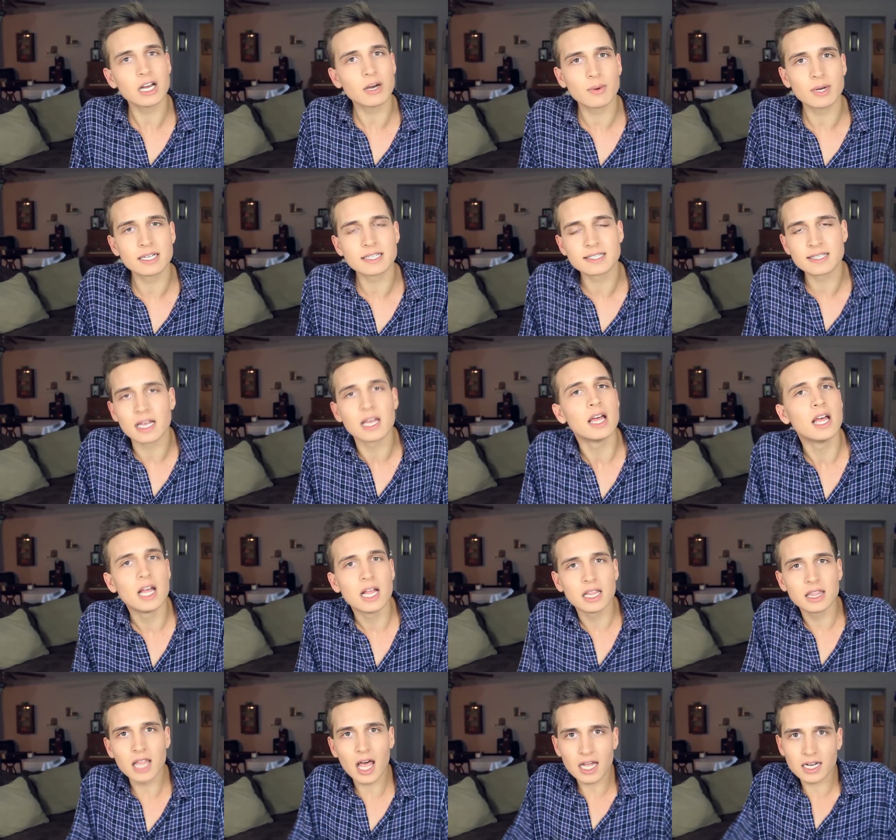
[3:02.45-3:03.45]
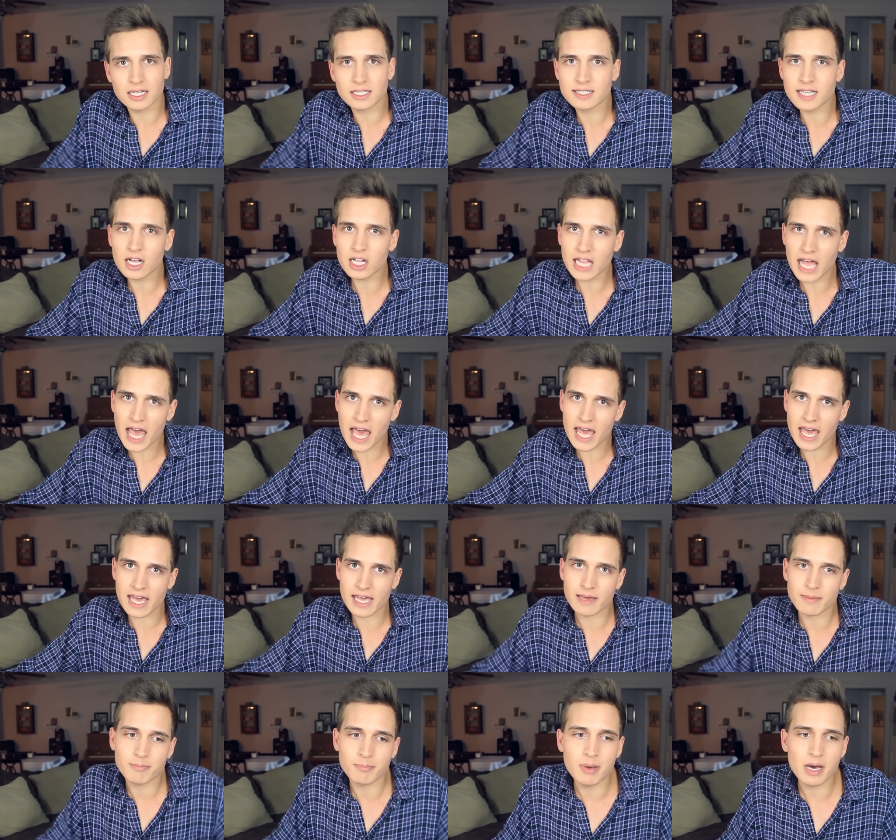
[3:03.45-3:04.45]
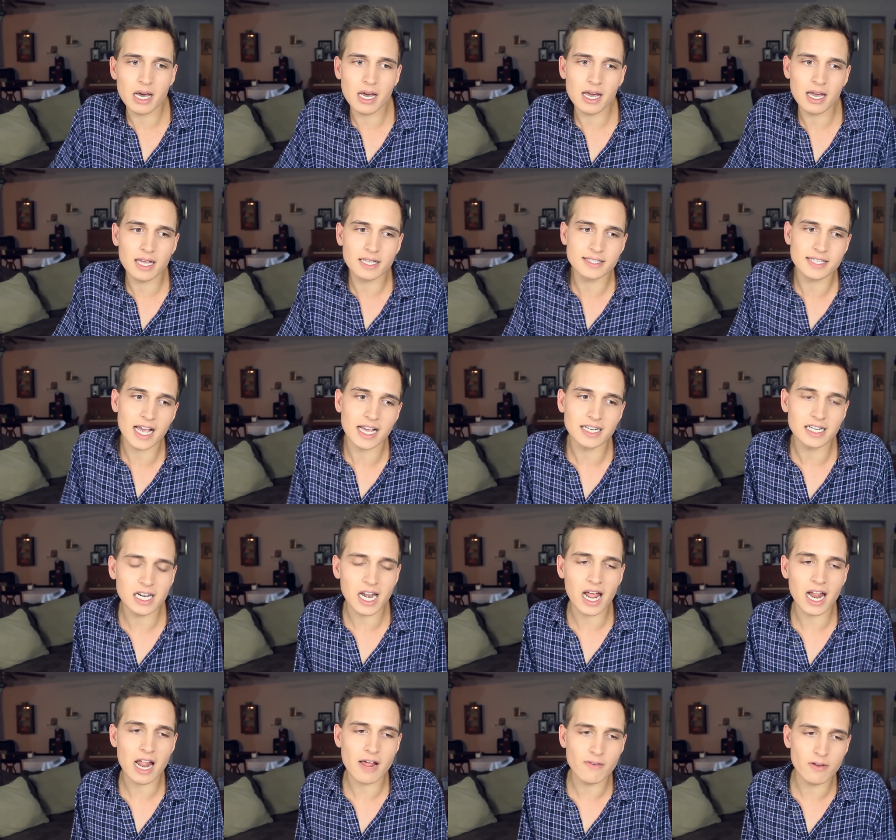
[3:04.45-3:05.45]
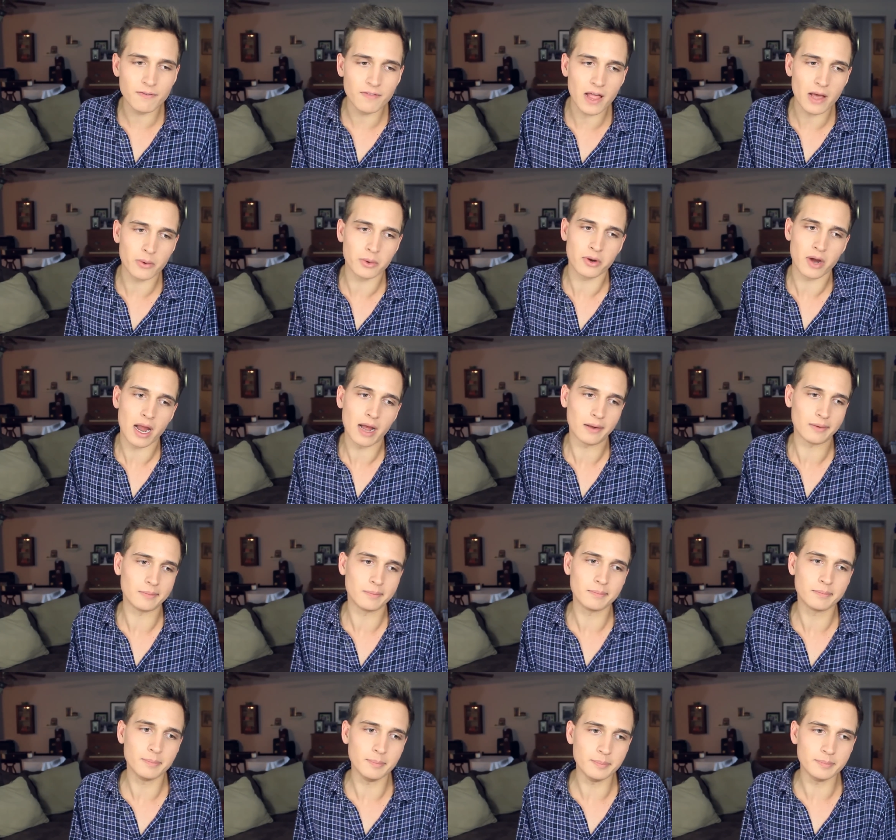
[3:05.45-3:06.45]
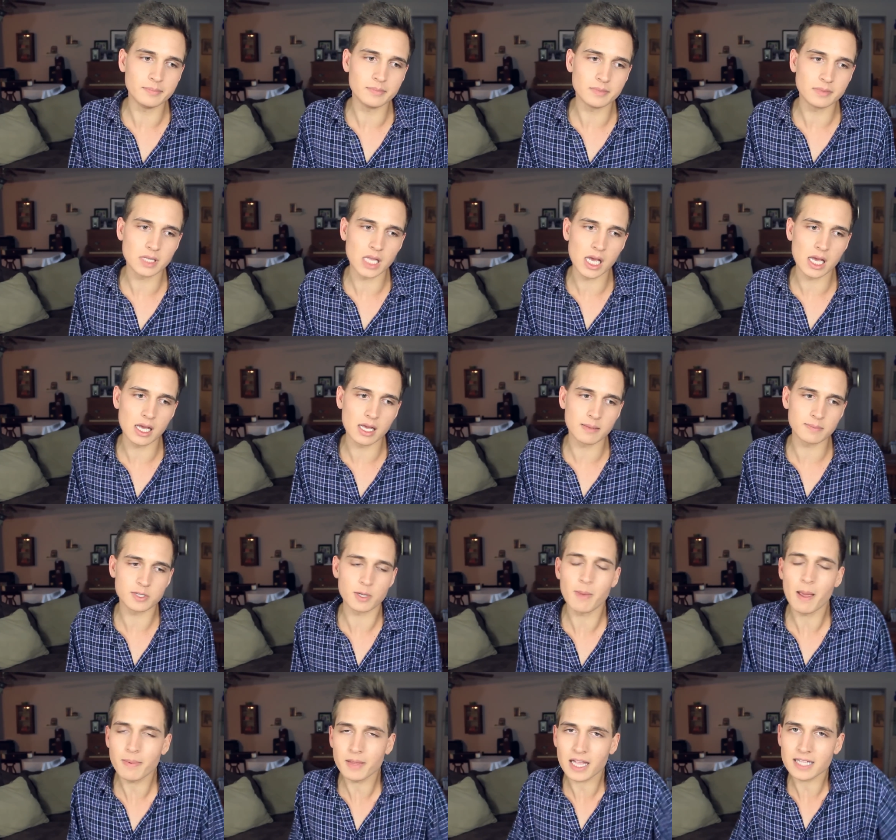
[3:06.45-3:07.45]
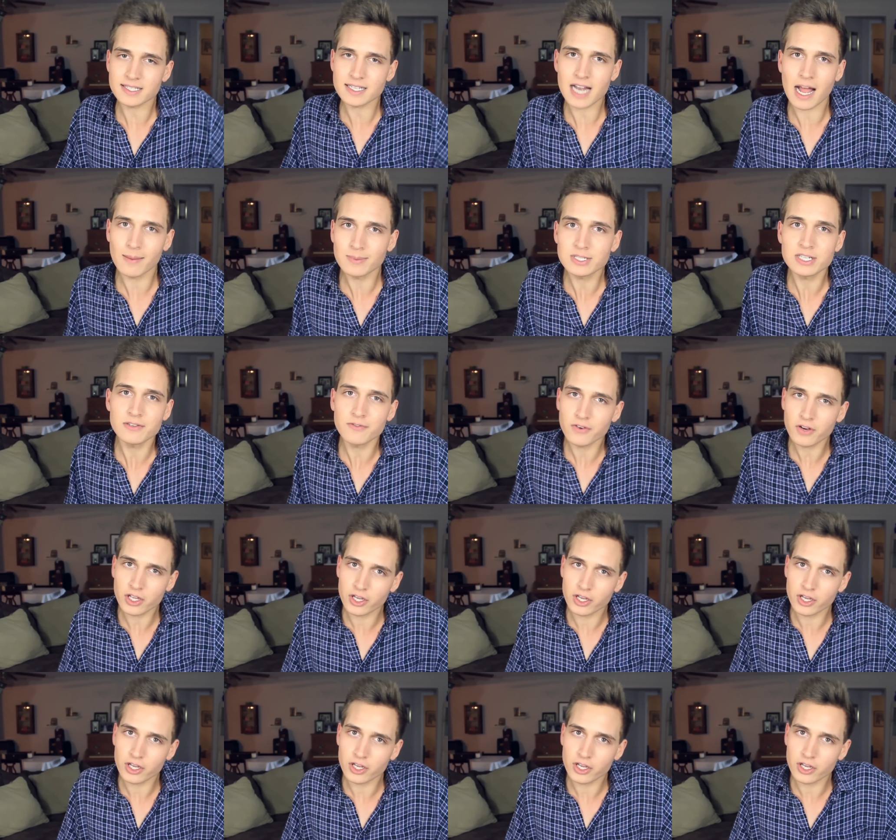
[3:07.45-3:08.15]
it was Lana Del Rey, but I did not have a flower crown. Um, so maybe that's an option for